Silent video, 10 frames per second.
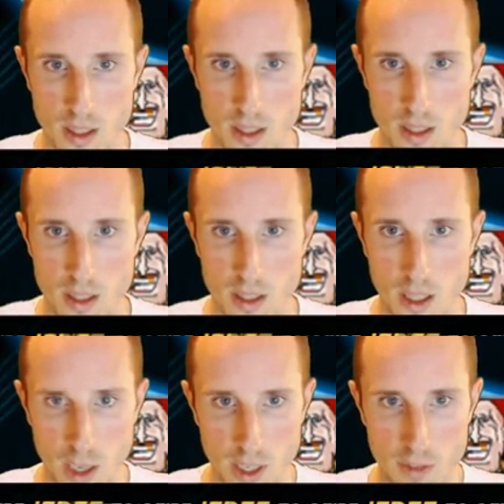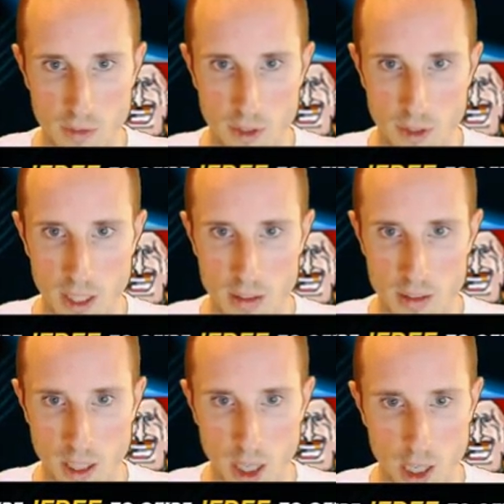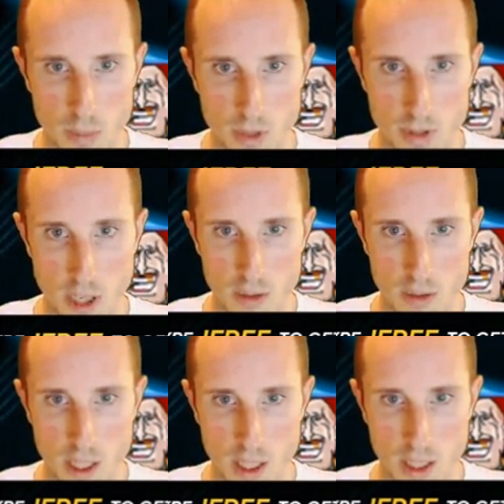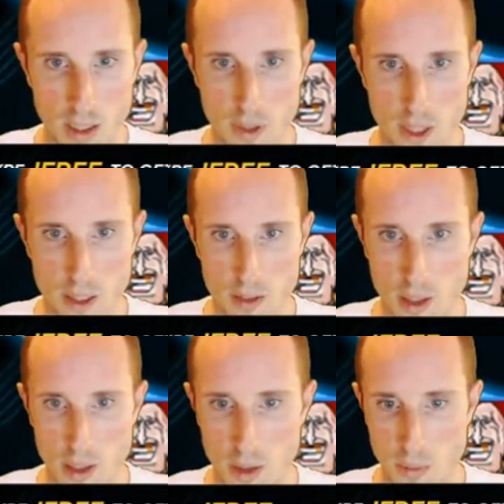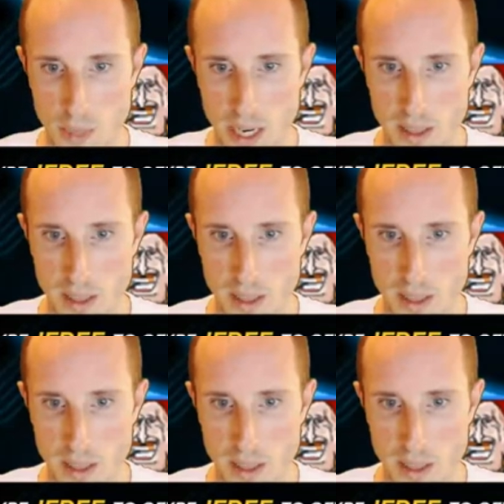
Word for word: Are we hand for hand? Oh, no, we're not hand for hand, so max.